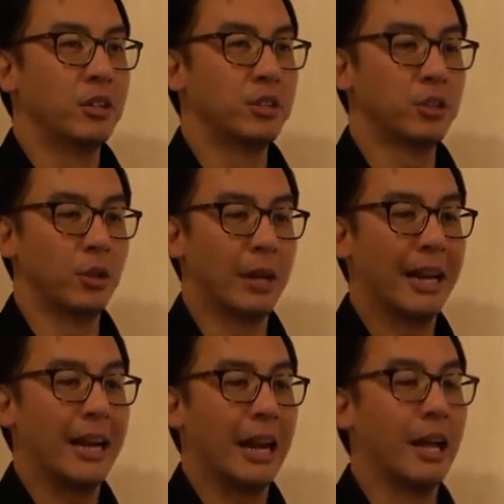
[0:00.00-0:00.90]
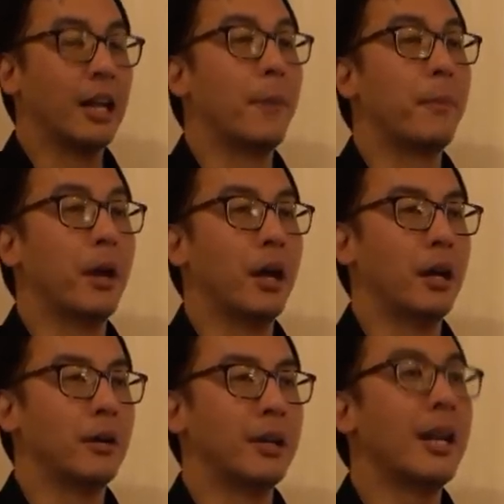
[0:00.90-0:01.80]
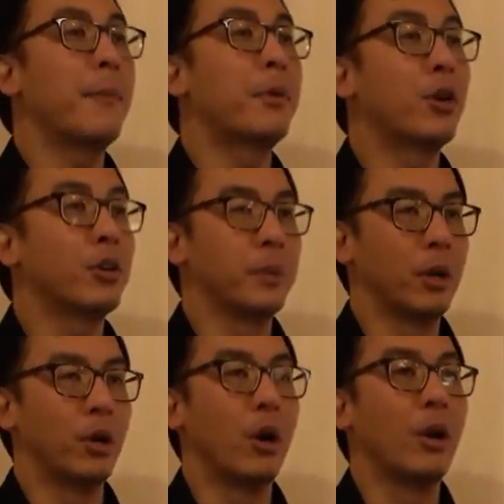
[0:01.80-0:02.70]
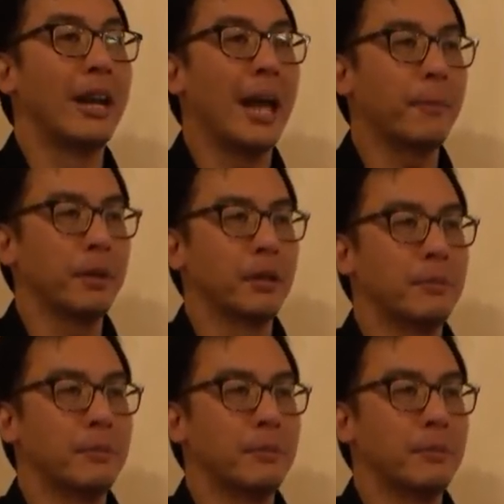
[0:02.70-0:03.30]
So a lap uh, laparotomy or, or lap